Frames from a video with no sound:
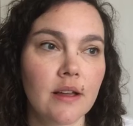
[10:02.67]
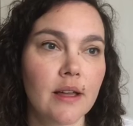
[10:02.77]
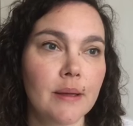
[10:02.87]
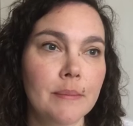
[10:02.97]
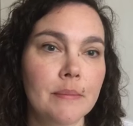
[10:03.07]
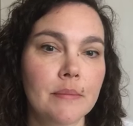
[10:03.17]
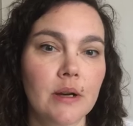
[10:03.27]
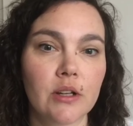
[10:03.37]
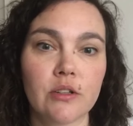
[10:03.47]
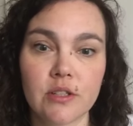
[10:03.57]

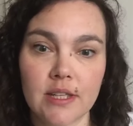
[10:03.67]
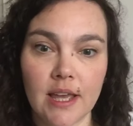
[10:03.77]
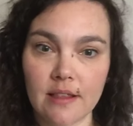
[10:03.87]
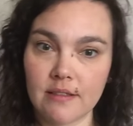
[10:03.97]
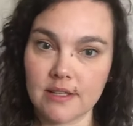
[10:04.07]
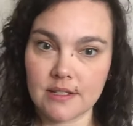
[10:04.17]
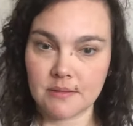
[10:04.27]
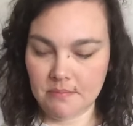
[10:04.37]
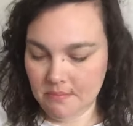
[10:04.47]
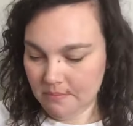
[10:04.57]
are going to get
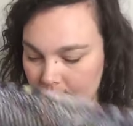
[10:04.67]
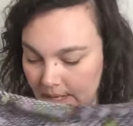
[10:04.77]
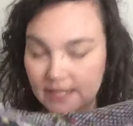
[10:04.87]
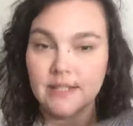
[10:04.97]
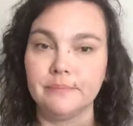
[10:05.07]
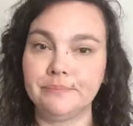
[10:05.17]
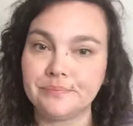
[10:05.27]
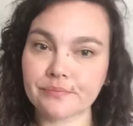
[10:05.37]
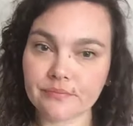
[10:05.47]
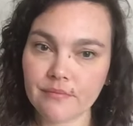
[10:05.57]
this pattern
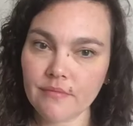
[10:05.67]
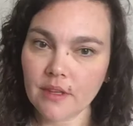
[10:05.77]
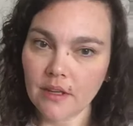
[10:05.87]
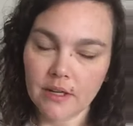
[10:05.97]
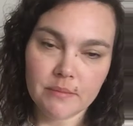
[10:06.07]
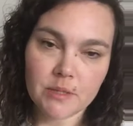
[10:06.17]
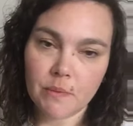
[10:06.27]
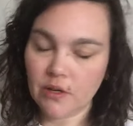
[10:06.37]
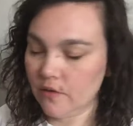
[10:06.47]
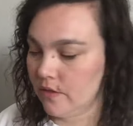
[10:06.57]
as
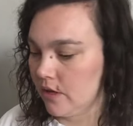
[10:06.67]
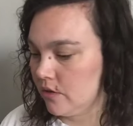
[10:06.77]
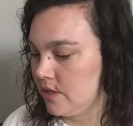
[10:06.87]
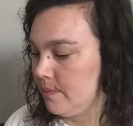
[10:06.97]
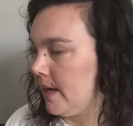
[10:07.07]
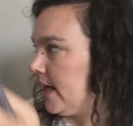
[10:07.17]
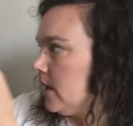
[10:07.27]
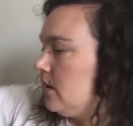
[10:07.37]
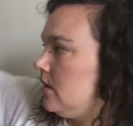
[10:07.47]
part of their goodie bag.